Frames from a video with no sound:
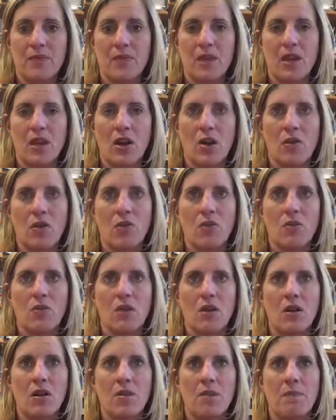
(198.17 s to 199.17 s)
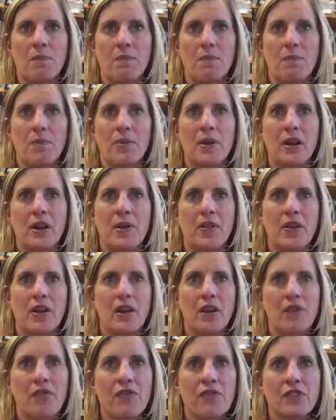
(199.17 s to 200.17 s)
you know, being
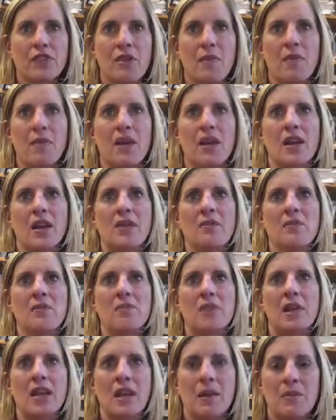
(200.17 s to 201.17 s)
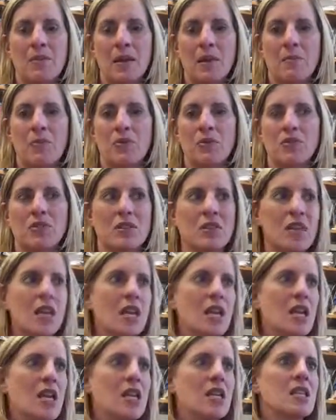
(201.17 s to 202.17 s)
there for somebody, meeting people's
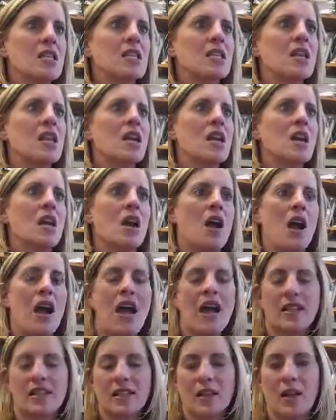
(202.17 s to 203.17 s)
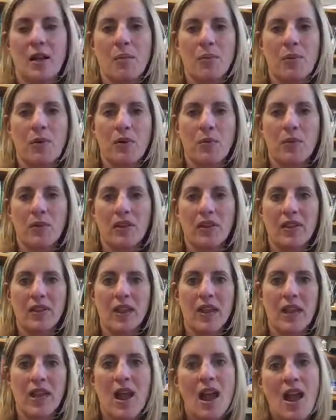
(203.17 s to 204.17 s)
needs, acting
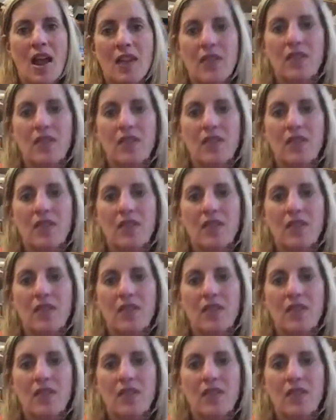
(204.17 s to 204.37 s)
appropriately.